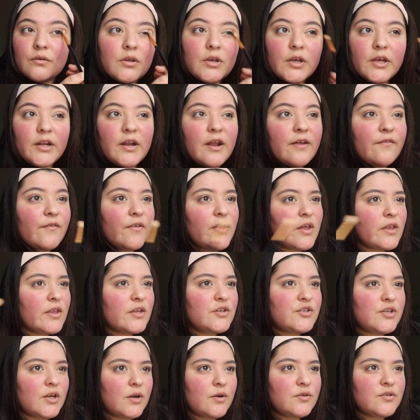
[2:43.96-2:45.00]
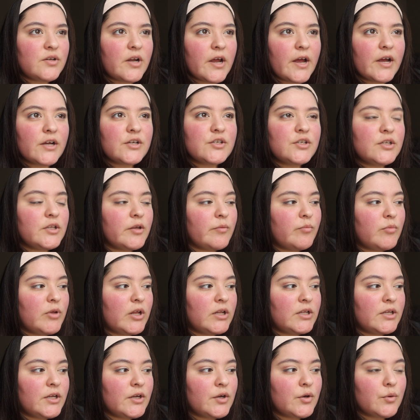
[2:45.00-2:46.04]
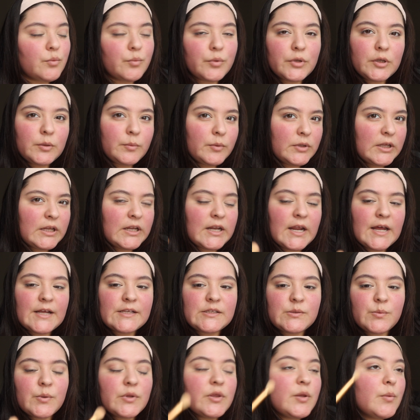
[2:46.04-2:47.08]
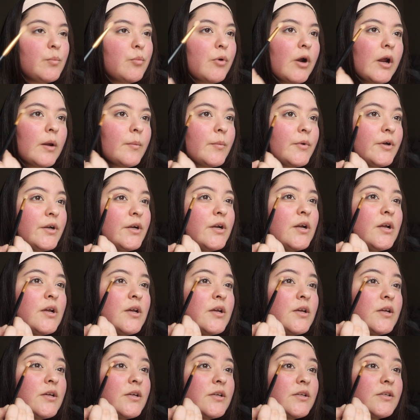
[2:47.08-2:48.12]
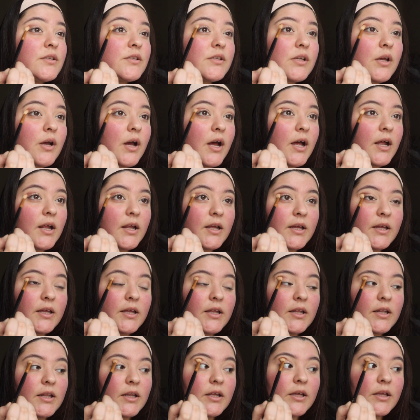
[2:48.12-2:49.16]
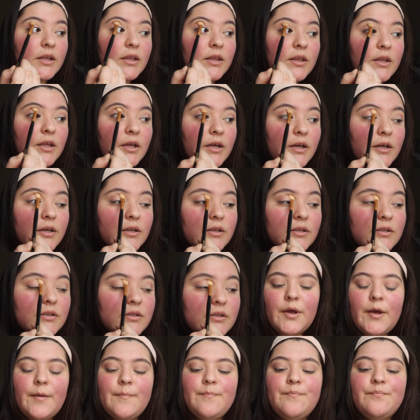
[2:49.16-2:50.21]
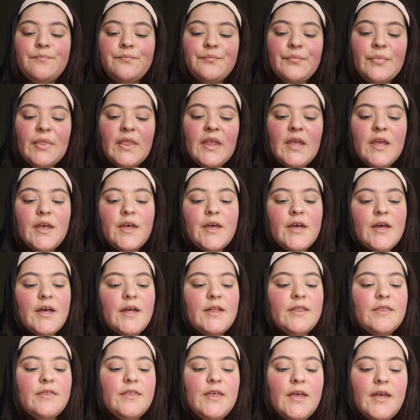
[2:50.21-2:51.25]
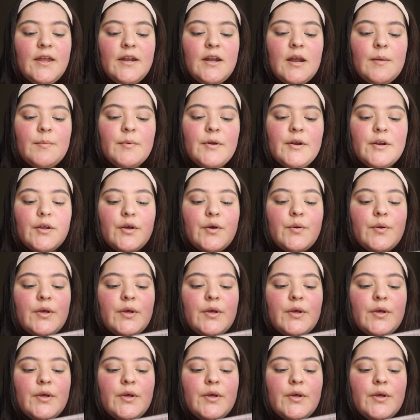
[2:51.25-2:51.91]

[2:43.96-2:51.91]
And I feel like the shadows are actually blending really nice with the primer. So I like that. Okay. And then I'm going to go